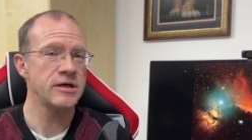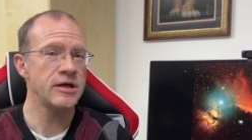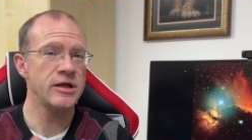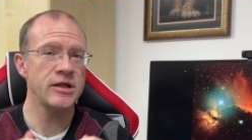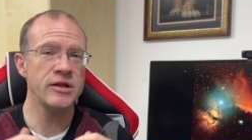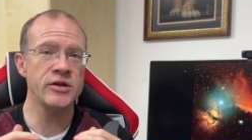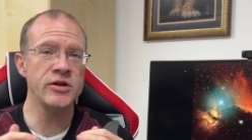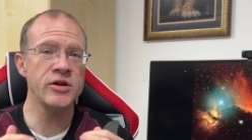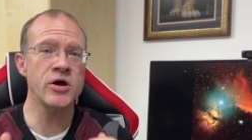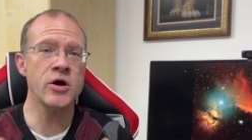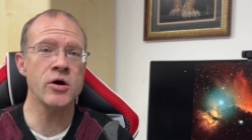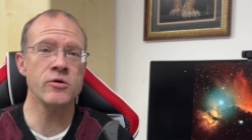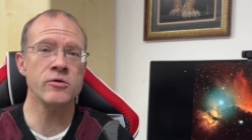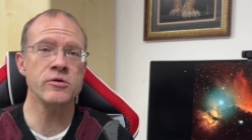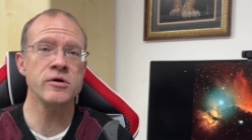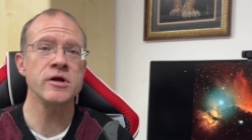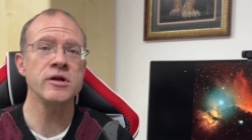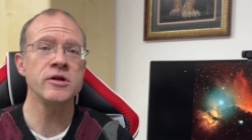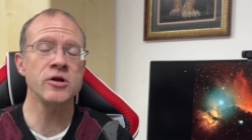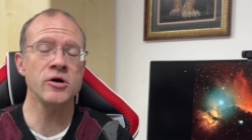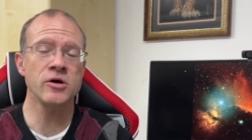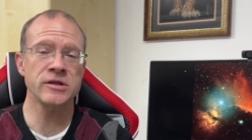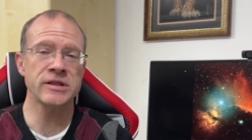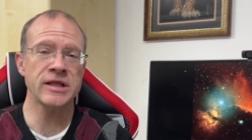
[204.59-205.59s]
No,
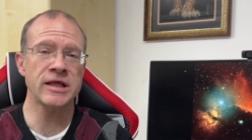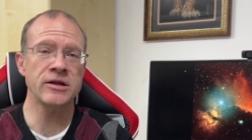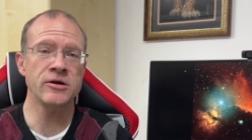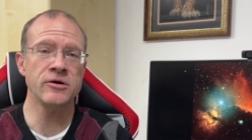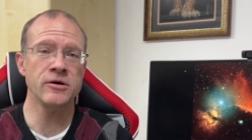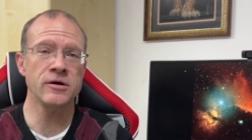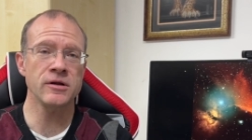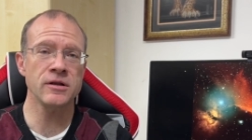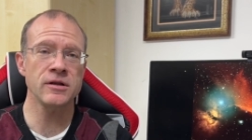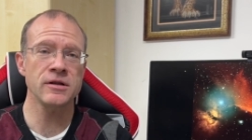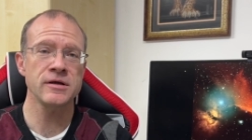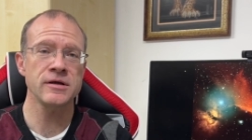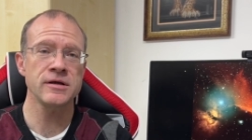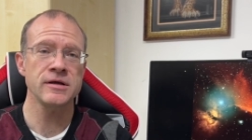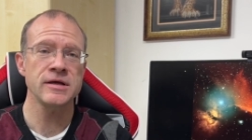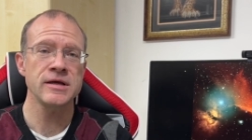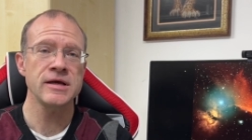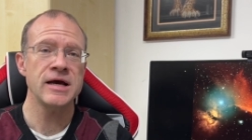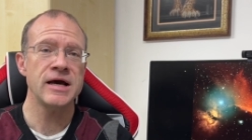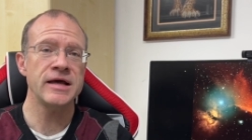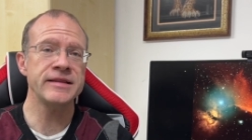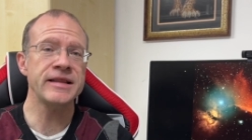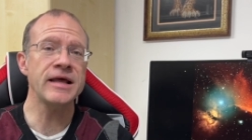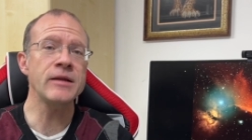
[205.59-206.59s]
not at all.
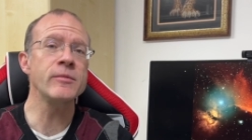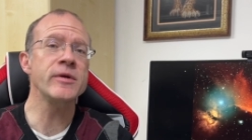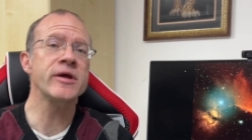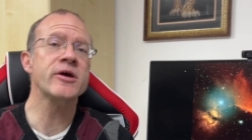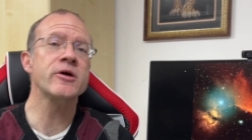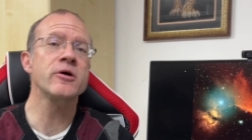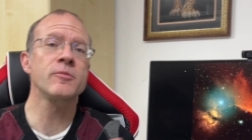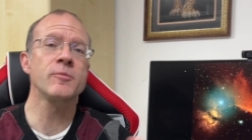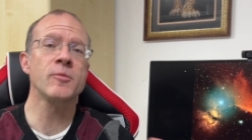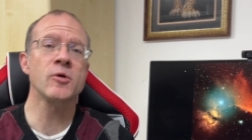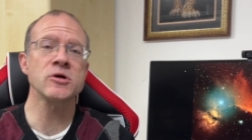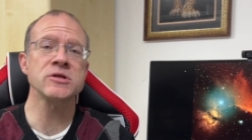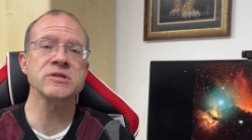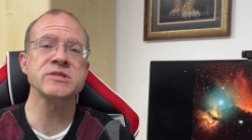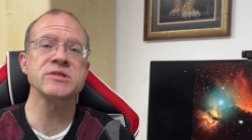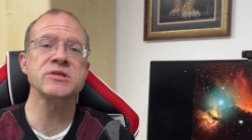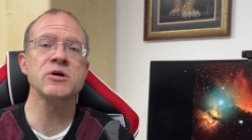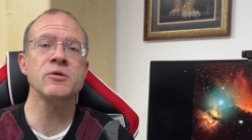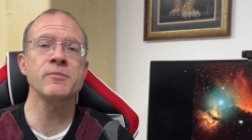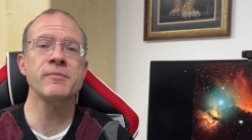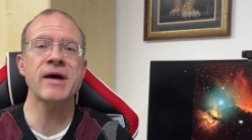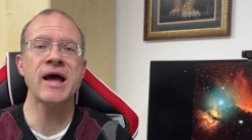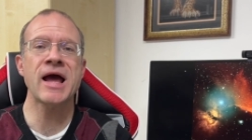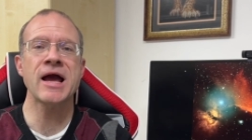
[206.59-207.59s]
And then we come
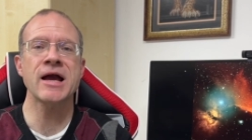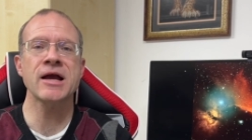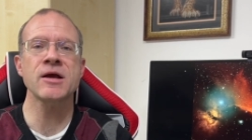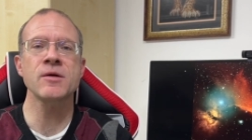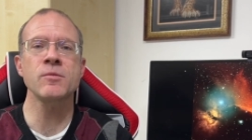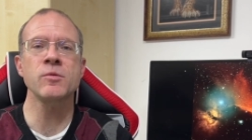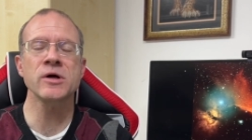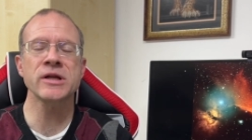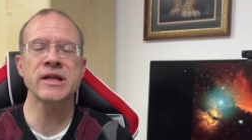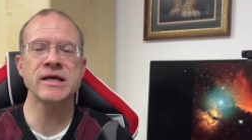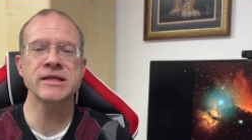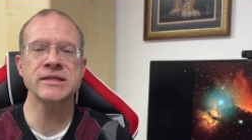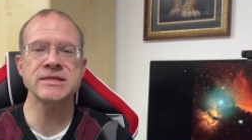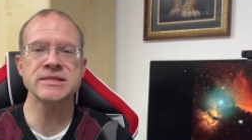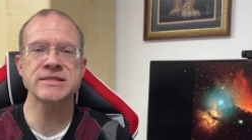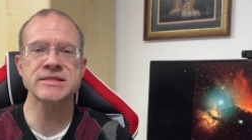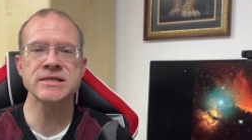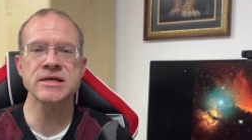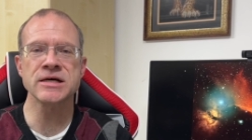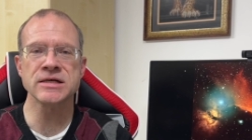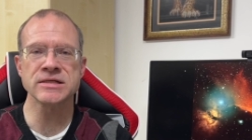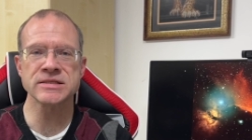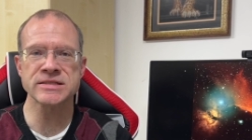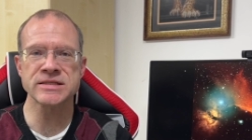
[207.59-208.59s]
also back what I
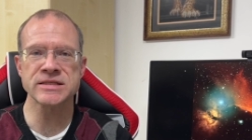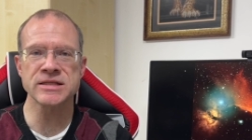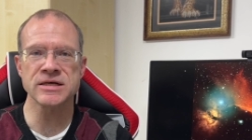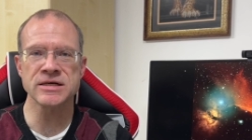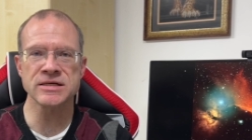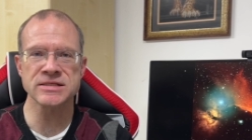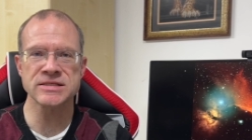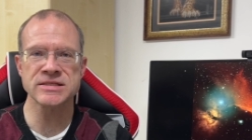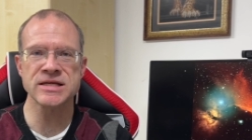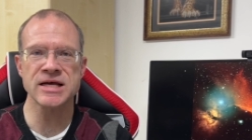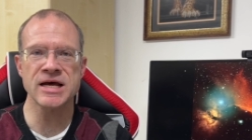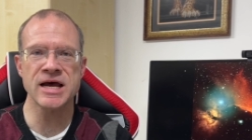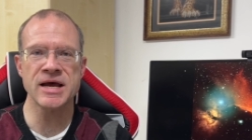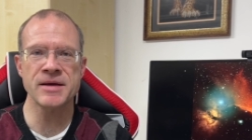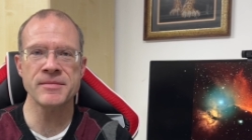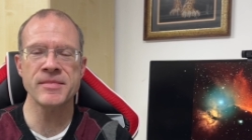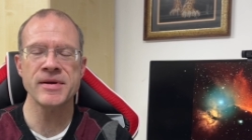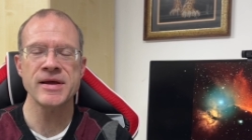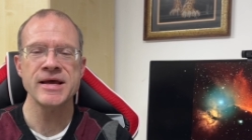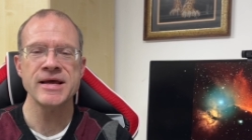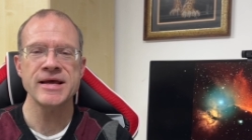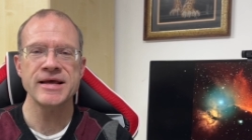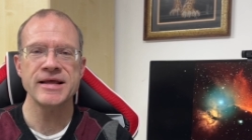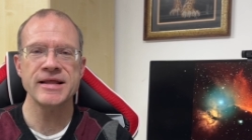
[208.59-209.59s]
discussed last time
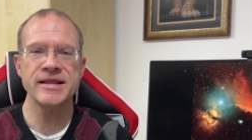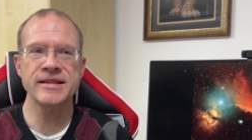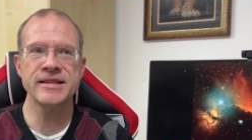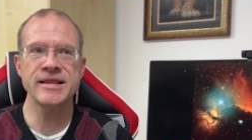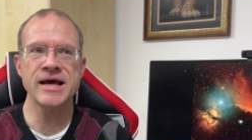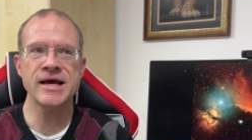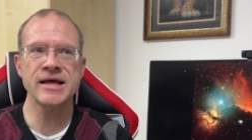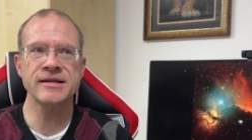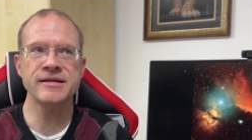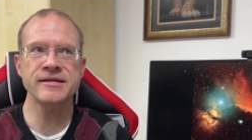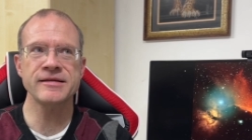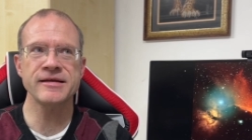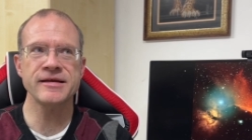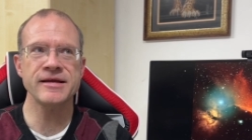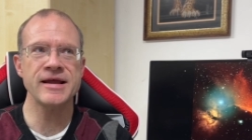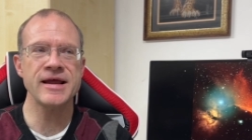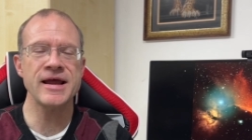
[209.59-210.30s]
that